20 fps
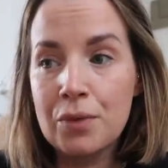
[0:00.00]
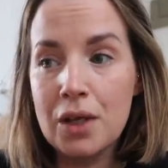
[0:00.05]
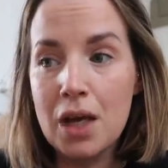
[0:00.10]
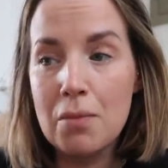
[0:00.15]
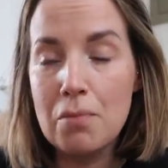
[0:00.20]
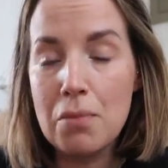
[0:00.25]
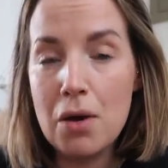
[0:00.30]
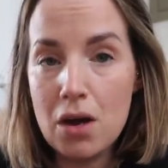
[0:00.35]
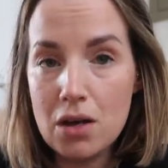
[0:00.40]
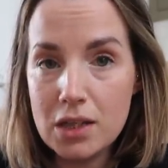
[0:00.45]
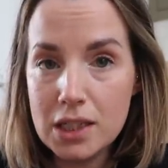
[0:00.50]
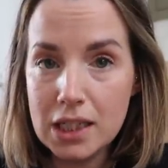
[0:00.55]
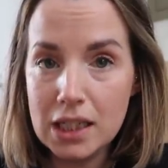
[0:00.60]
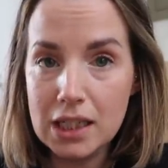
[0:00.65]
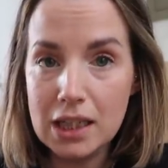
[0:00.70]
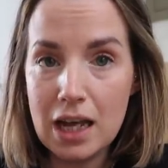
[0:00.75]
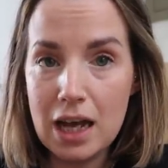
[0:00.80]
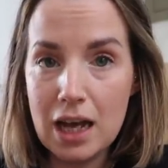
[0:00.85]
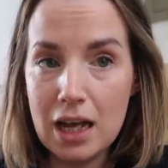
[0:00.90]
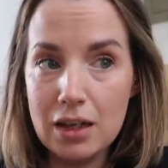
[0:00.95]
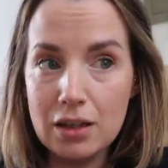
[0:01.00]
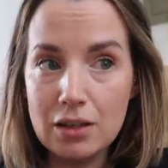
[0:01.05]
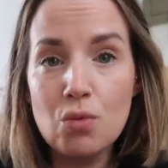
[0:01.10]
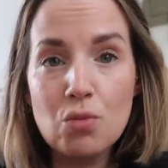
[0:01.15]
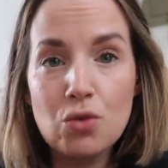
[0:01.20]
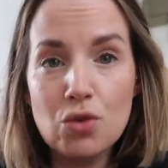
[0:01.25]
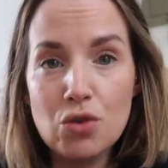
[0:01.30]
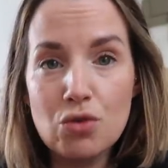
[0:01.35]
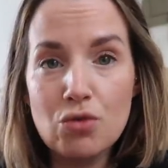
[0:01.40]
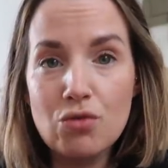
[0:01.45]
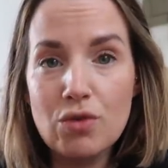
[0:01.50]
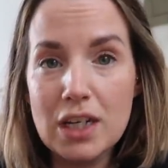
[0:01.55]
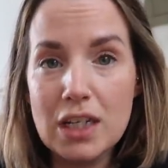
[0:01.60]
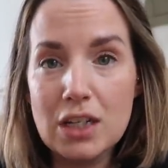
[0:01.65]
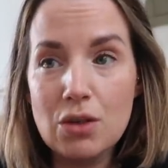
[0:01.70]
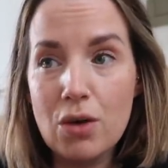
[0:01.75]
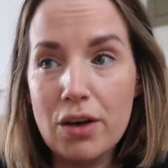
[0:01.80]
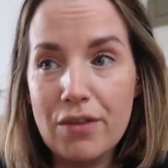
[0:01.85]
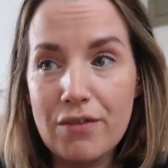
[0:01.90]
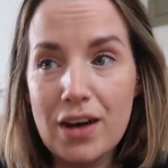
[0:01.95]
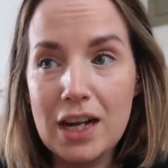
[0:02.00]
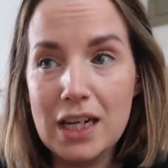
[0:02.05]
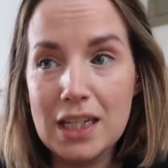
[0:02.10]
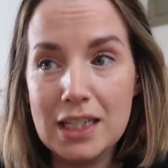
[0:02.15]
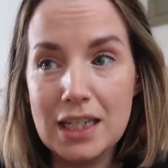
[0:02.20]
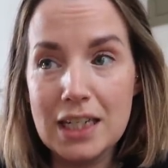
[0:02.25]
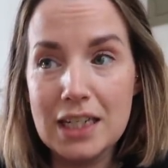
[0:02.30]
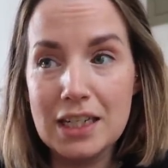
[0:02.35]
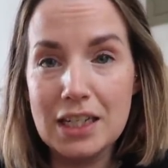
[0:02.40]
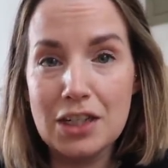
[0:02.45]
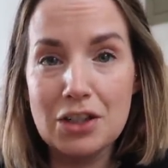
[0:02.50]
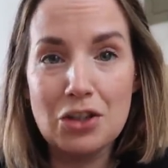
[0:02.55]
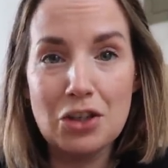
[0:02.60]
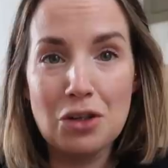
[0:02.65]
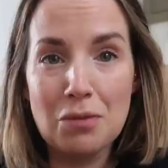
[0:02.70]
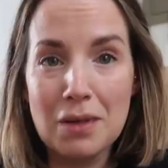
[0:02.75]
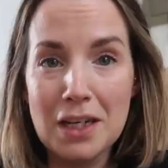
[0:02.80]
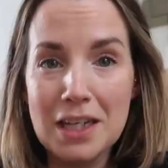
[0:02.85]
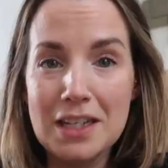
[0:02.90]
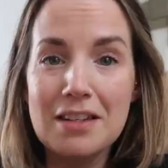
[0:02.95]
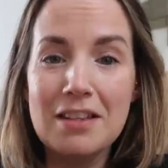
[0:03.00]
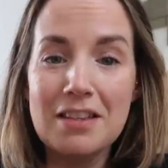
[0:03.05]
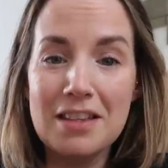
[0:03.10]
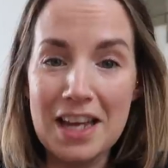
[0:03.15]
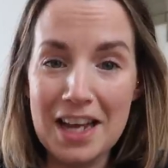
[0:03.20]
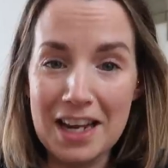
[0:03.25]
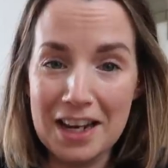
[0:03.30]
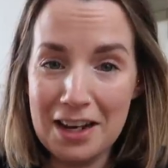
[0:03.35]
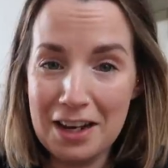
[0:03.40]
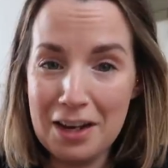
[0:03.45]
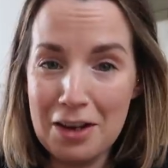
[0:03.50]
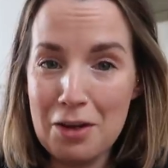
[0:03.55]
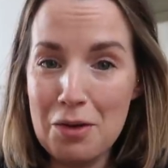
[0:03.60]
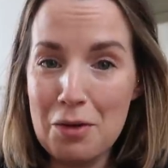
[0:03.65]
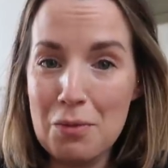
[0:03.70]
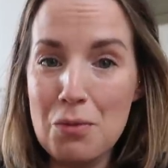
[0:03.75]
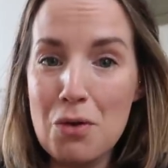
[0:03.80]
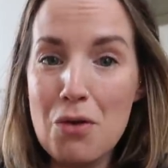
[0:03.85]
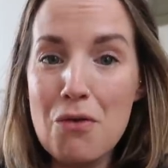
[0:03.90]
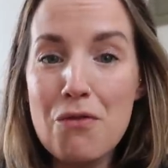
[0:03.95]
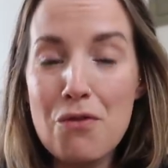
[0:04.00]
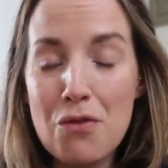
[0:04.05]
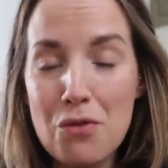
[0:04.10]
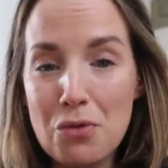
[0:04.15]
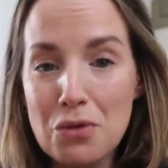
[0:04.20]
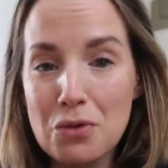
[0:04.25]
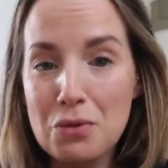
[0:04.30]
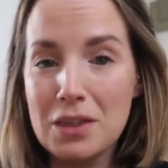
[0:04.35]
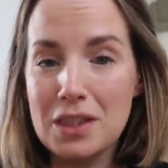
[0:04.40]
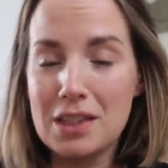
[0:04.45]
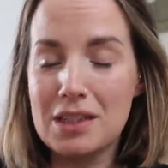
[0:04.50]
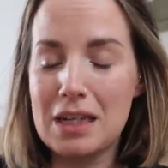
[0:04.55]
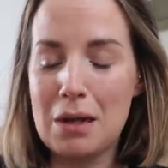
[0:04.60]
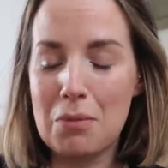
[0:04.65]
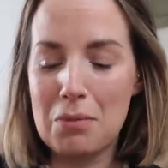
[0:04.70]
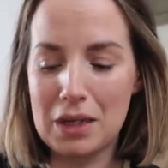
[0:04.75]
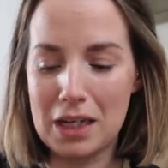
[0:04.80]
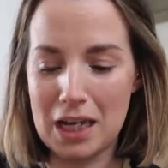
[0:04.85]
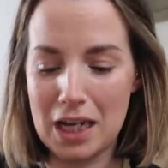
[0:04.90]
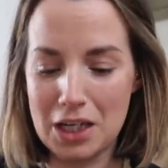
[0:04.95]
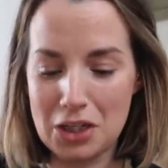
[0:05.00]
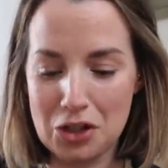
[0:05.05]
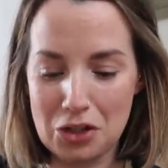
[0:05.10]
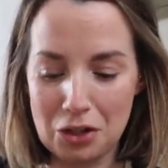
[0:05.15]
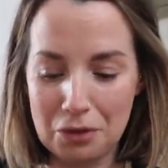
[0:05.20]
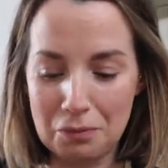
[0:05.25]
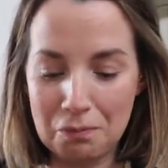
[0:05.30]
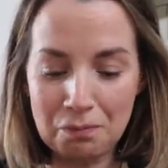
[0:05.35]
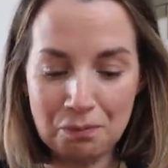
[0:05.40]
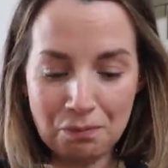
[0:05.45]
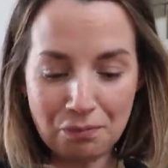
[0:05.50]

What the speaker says: And passing that was already quite validating to me to then move forward with this application.